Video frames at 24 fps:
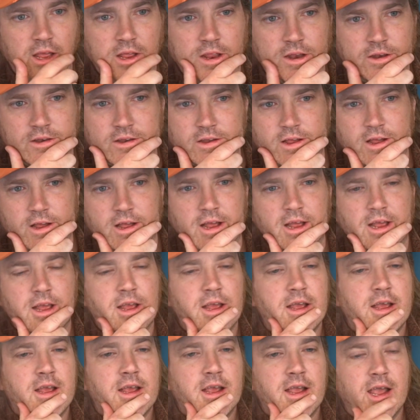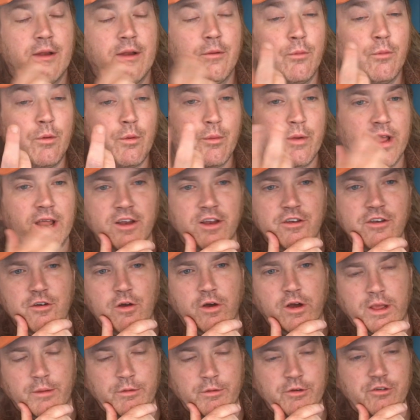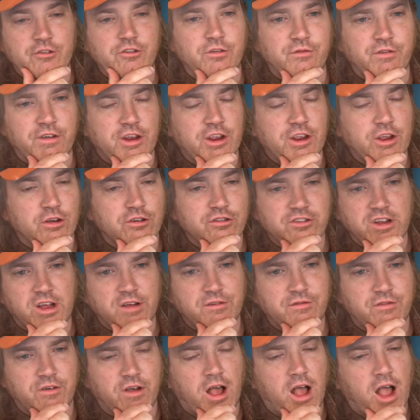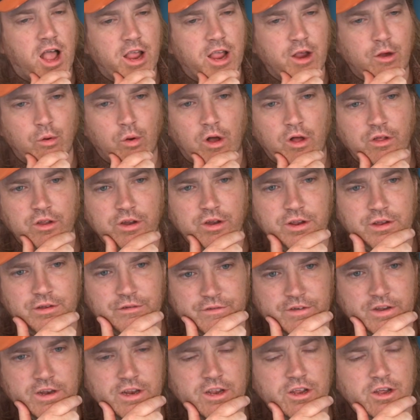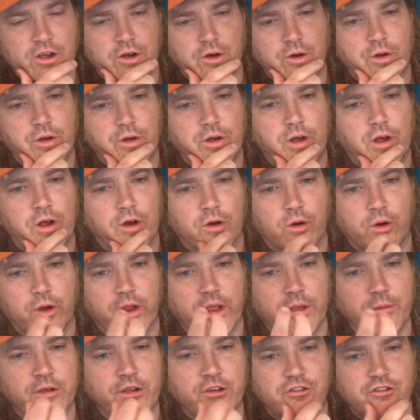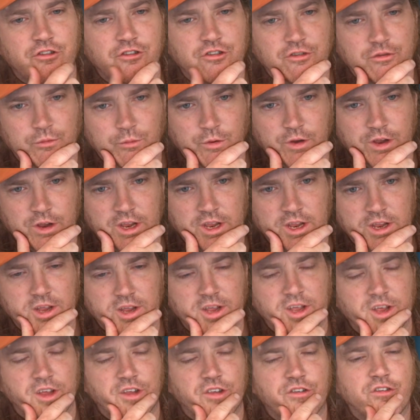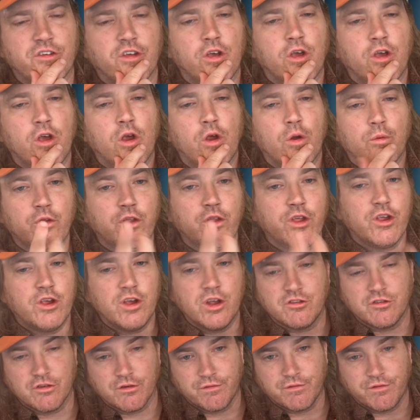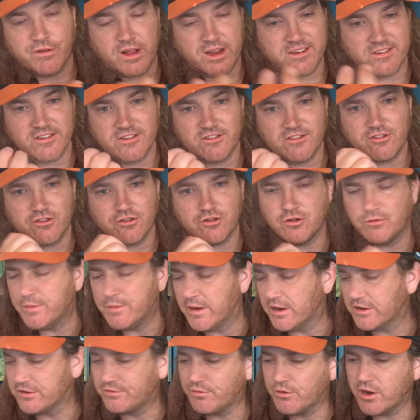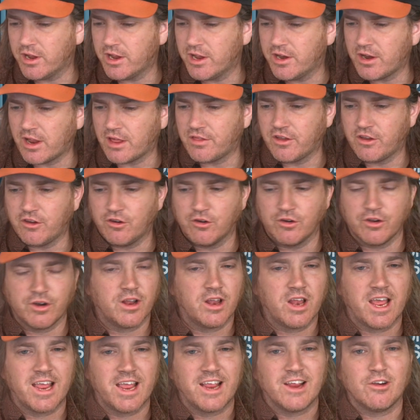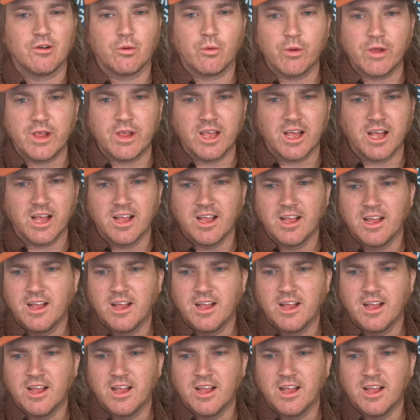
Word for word: and uh, and when we get into our image to video stuff, high quality video or imagery is really good. So Flux is your new best friend. I think you're going to like Krea